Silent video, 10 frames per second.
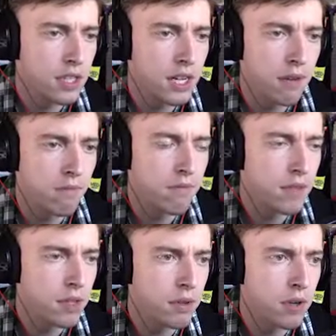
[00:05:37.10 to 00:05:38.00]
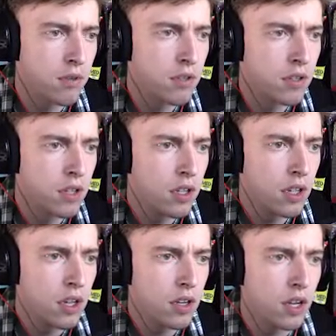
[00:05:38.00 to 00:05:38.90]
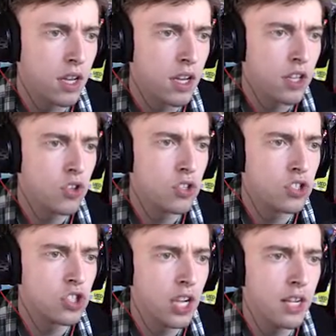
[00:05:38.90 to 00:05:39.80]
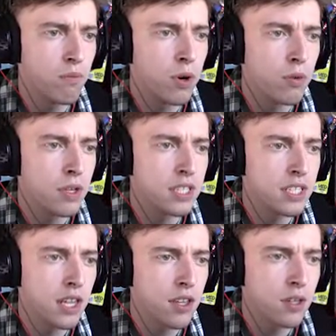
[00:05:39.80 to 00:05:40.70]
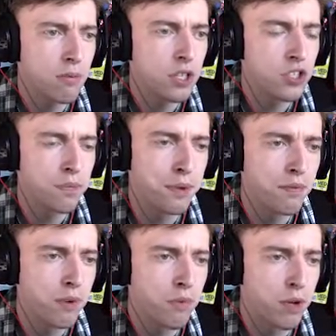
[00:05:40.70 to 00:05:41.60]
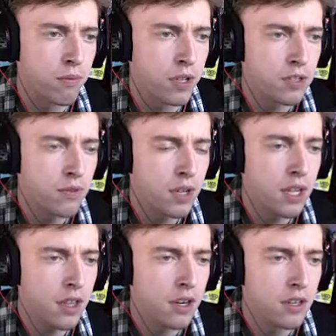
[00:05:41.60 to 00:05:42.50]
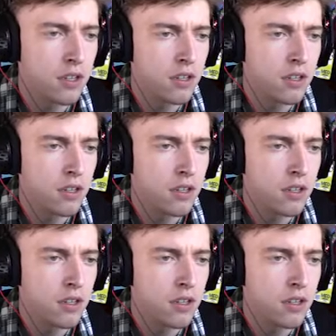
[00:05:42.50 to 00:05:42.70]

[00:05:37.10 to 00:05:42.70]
Get up. There we go. Okay. You can chain wall runs together by jumping from one wall to another.